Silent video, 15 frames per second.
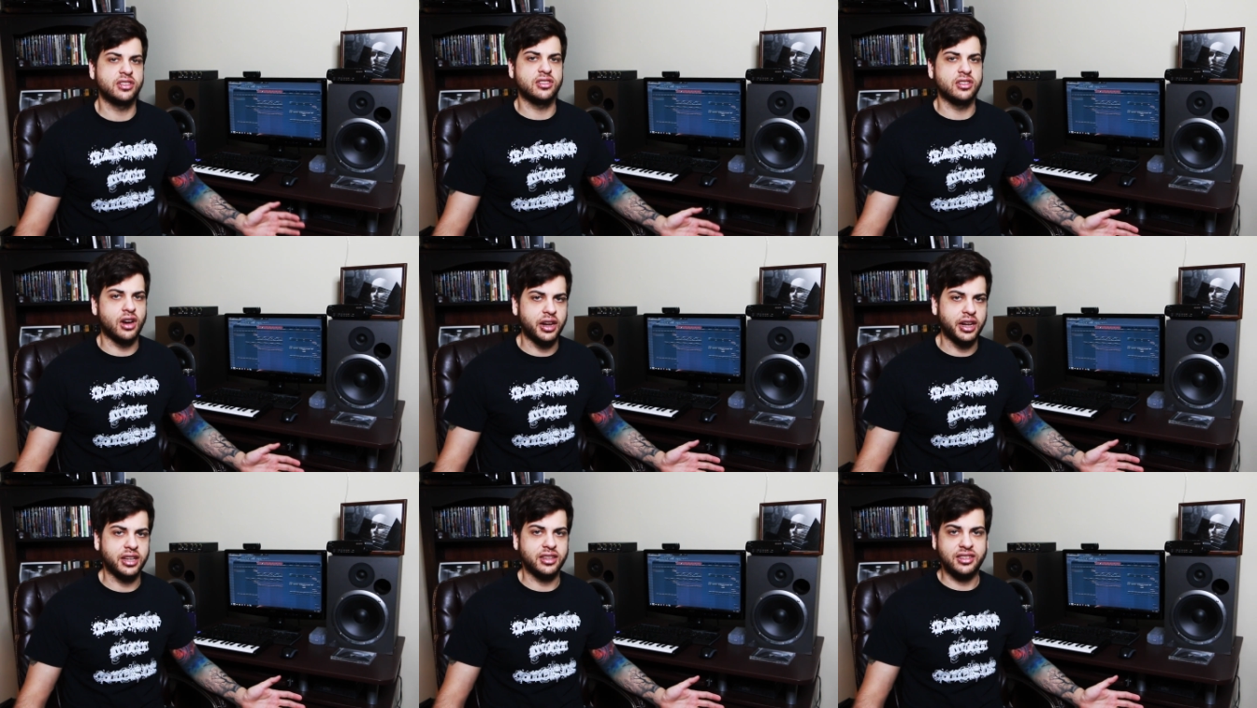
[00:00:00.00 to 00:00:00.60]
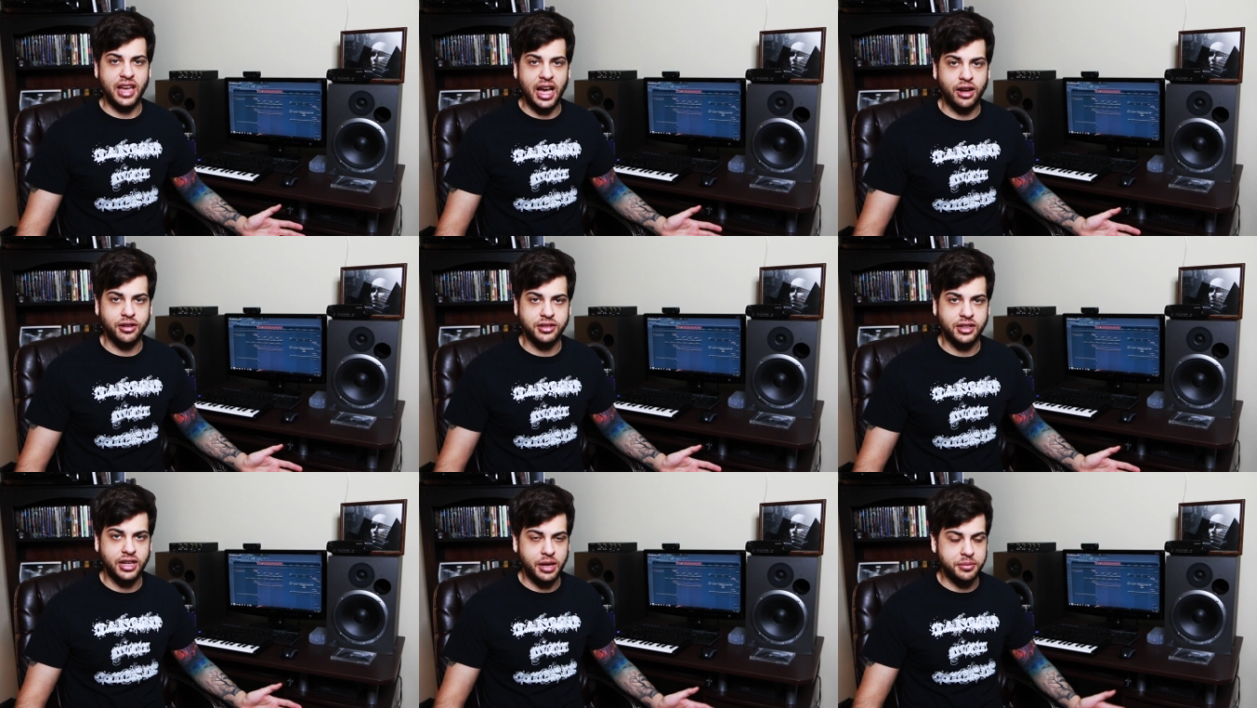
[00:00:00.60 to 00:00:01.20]
sonic
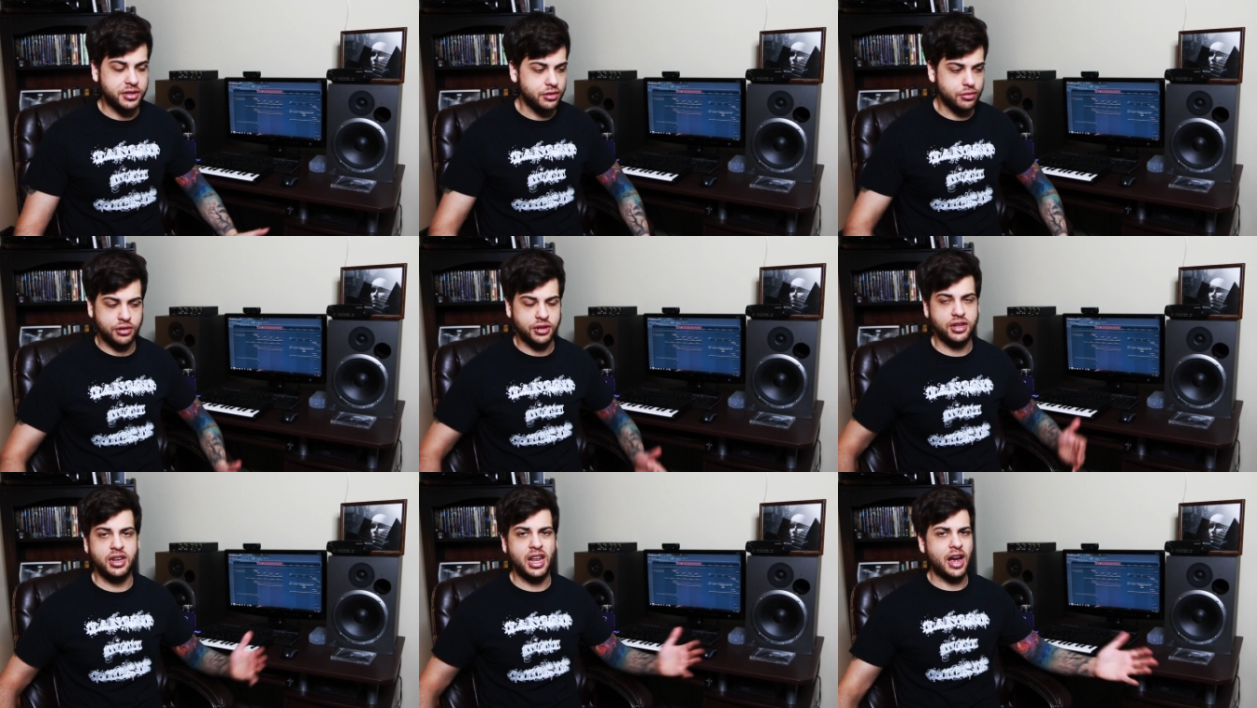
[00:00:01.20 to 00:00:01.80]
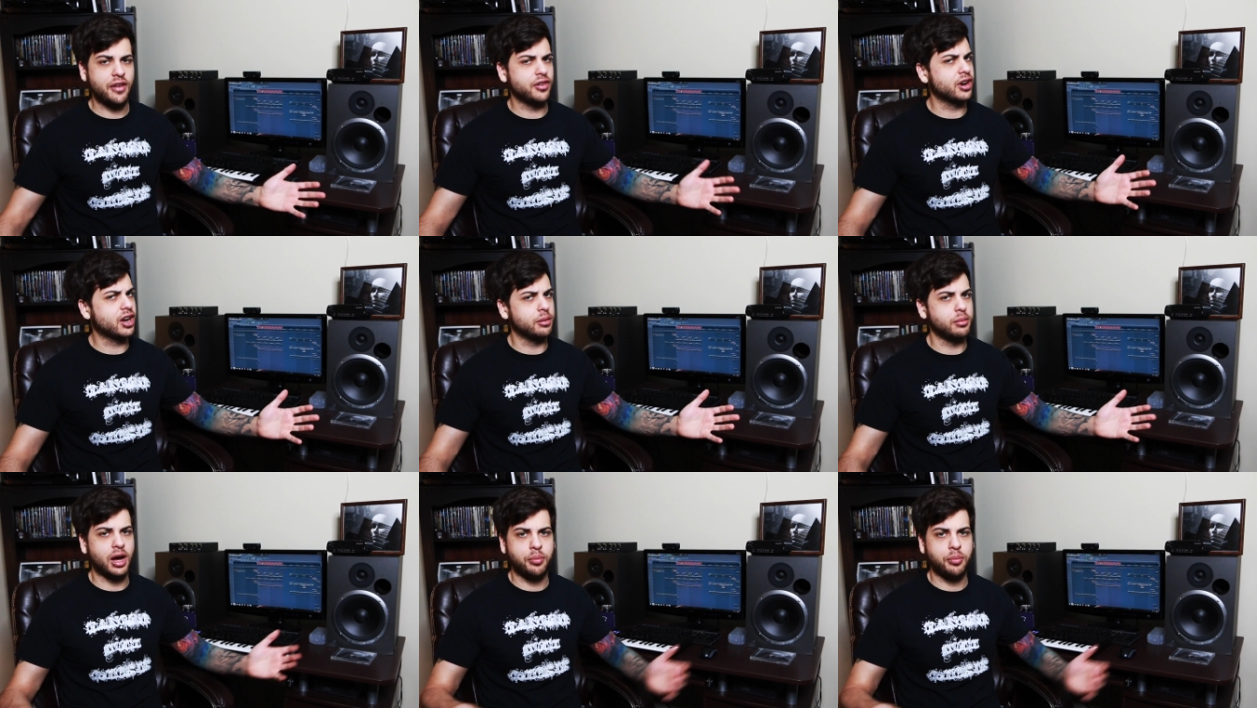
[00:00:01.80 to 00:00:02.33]
soundscapes that you could never come